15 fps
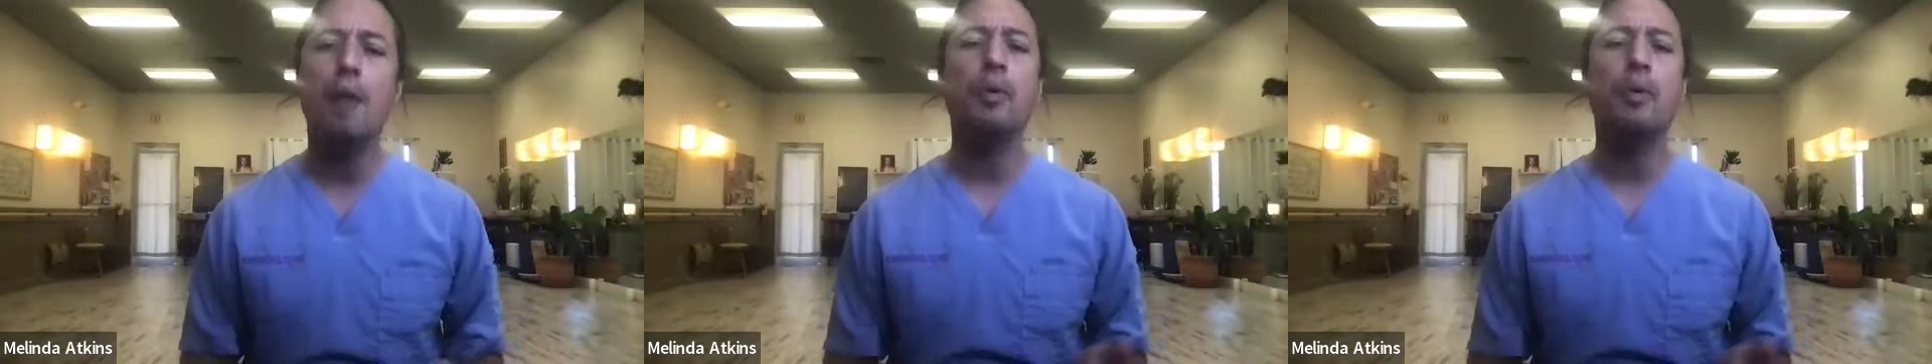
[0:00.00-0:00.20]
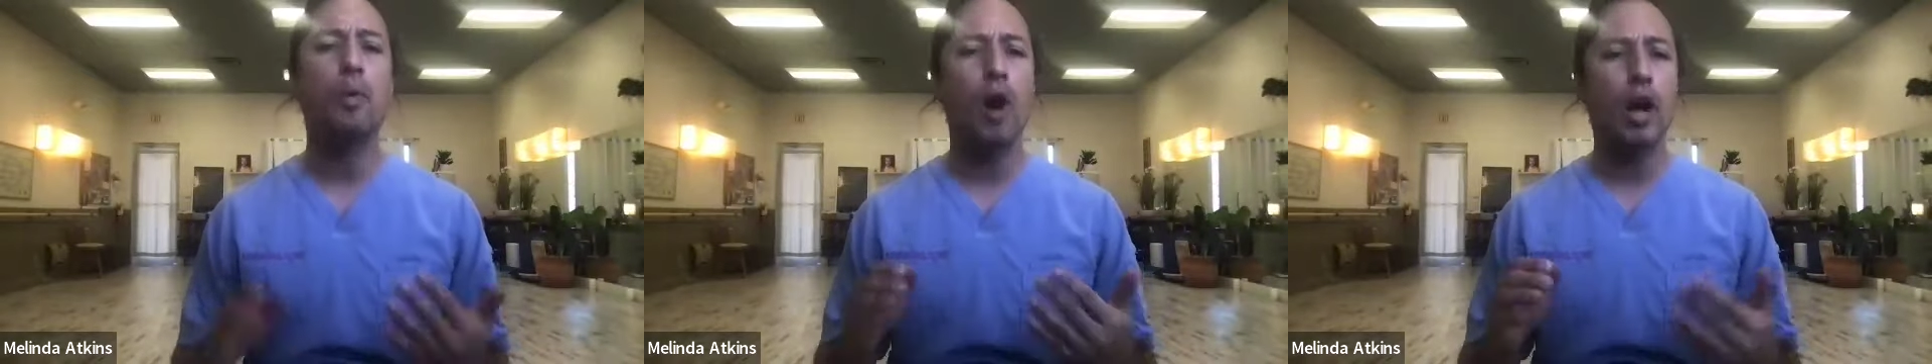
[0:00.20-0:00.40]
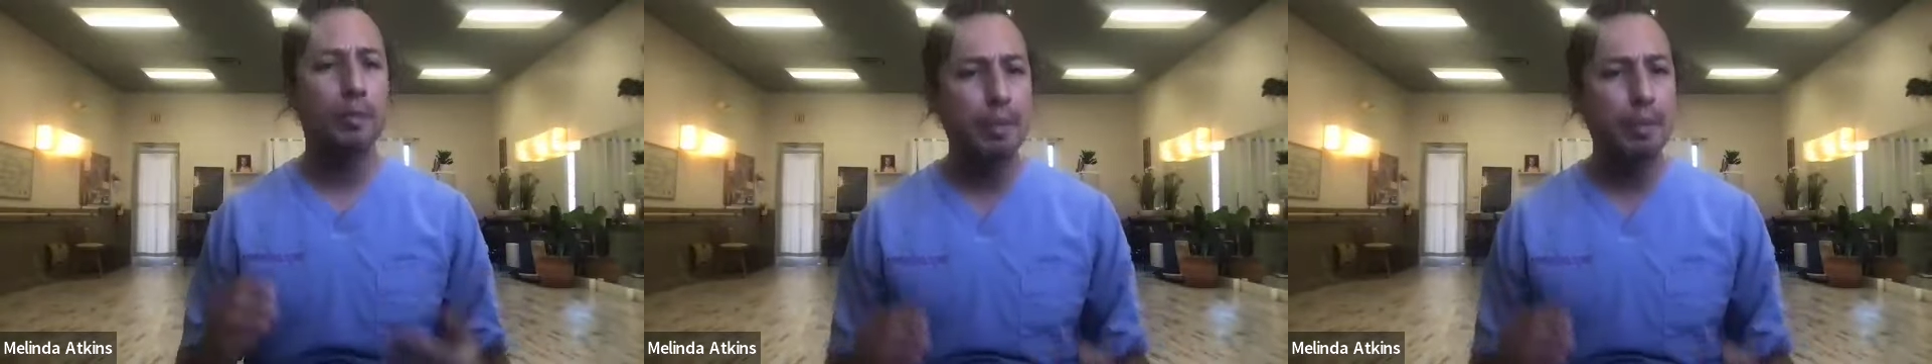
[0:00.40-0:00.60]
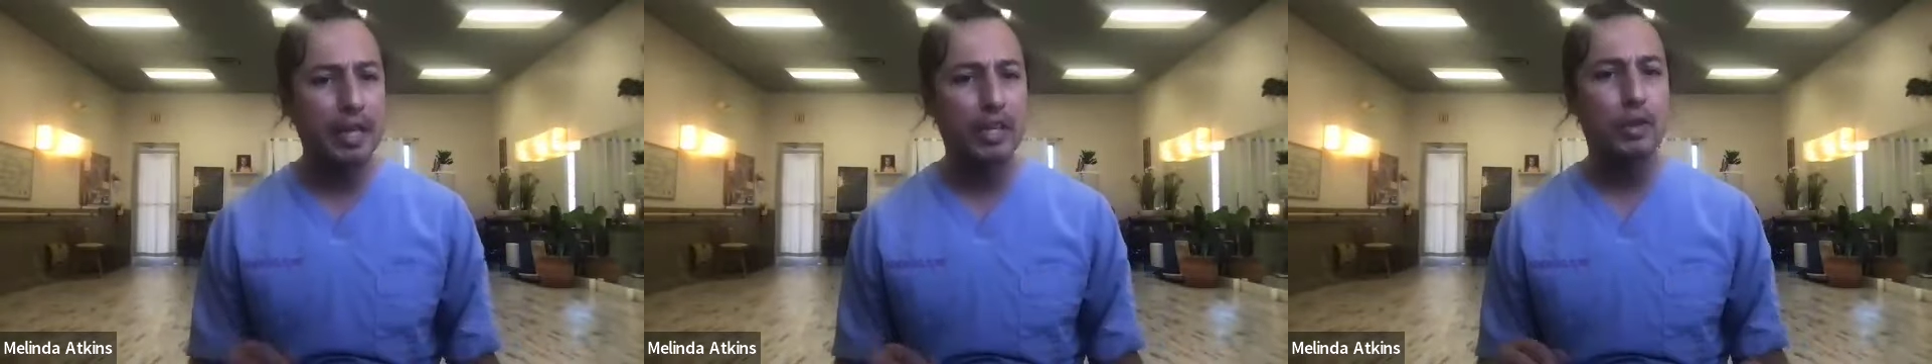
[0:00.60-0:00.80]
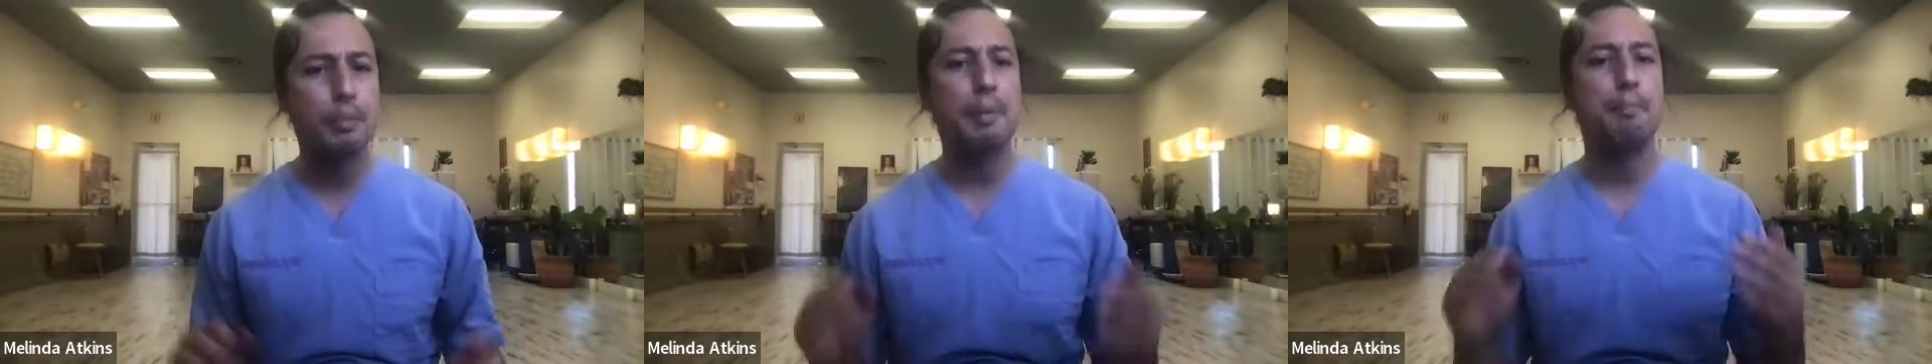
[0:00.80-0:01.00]
We want to be a
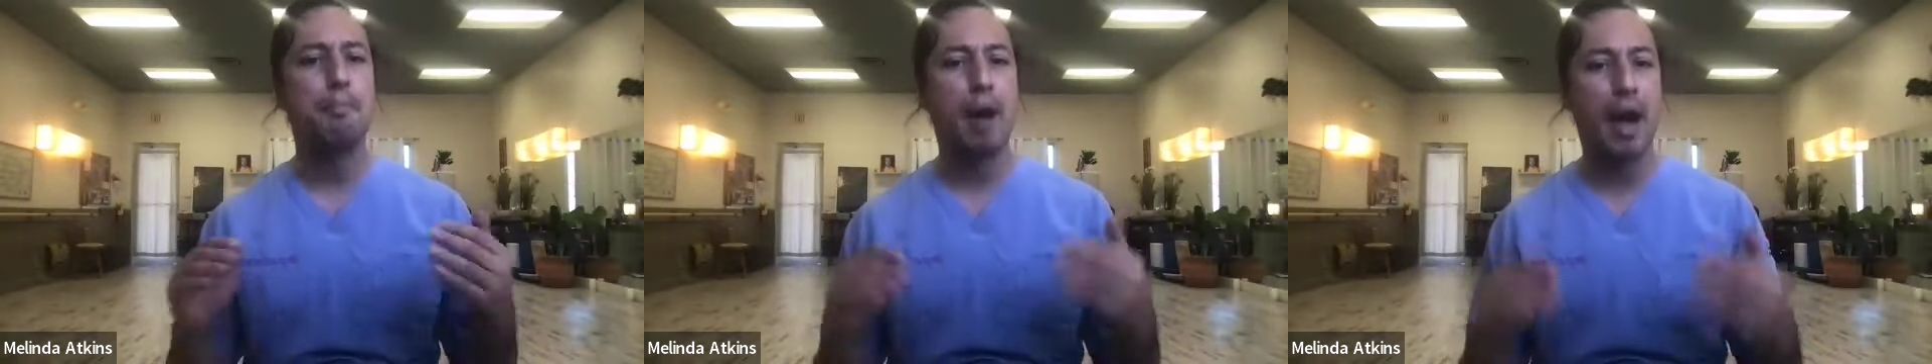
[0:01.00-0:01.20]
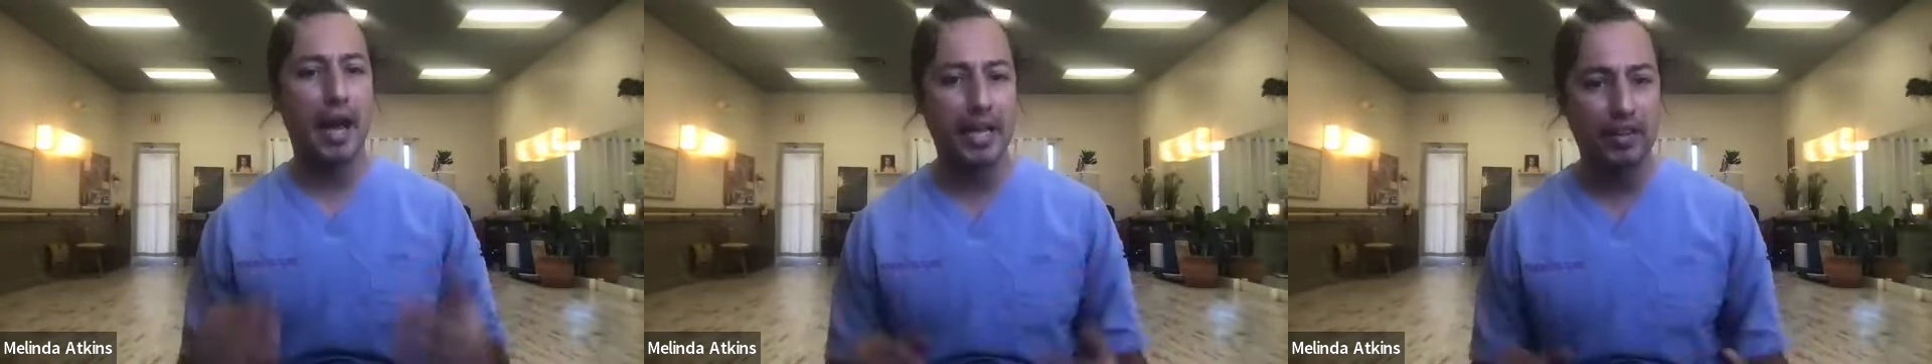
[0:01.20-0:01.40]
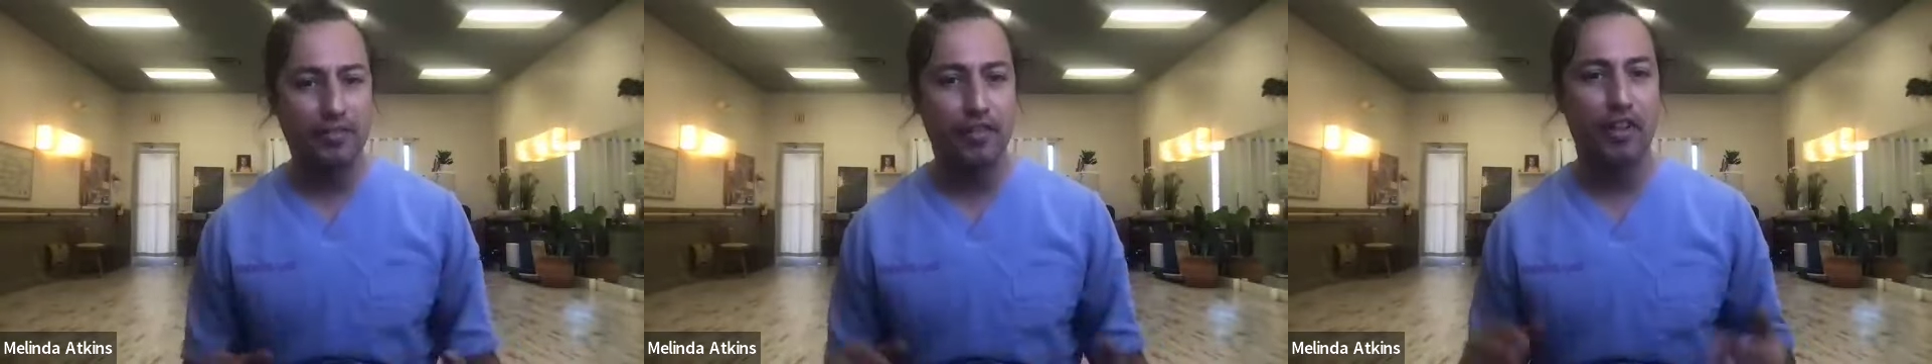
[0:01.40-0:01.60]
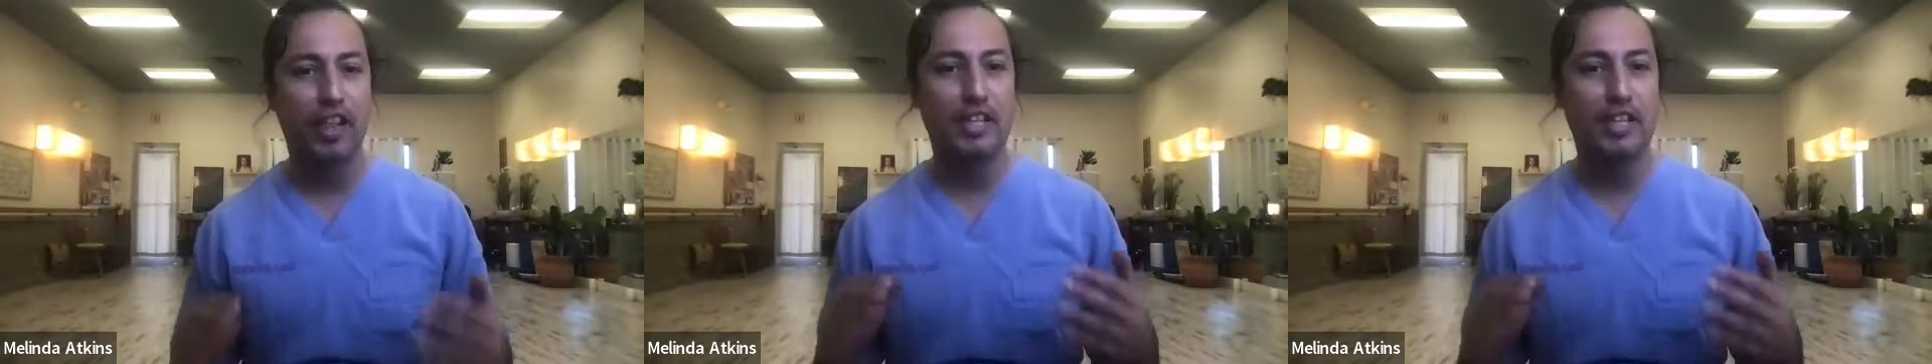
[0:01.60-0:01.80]
little bit mindful